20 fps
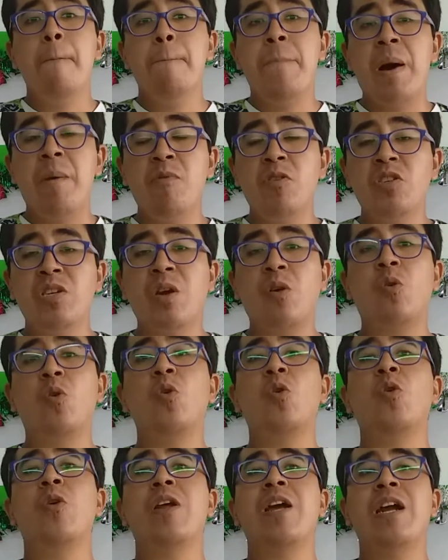Vamos a
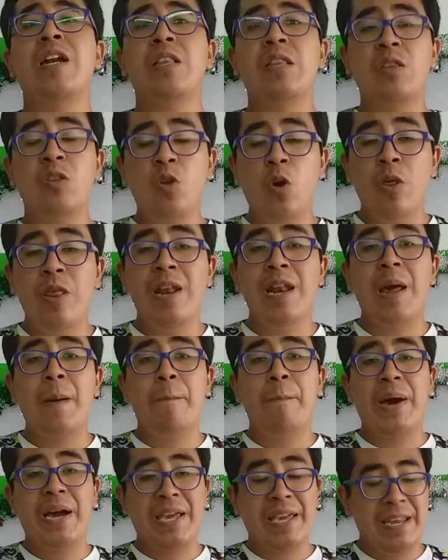colorear toda
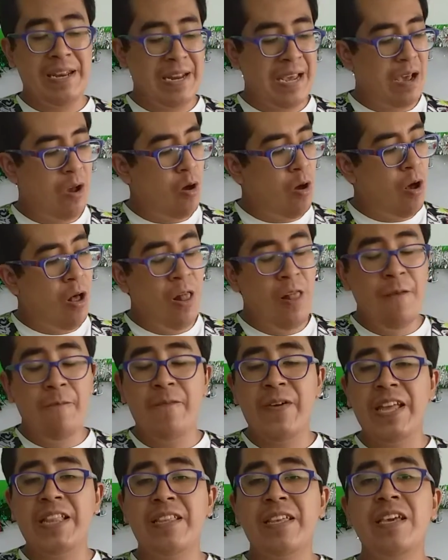la página, all
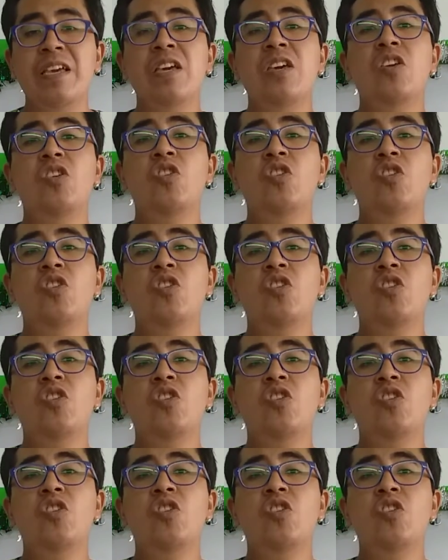of it,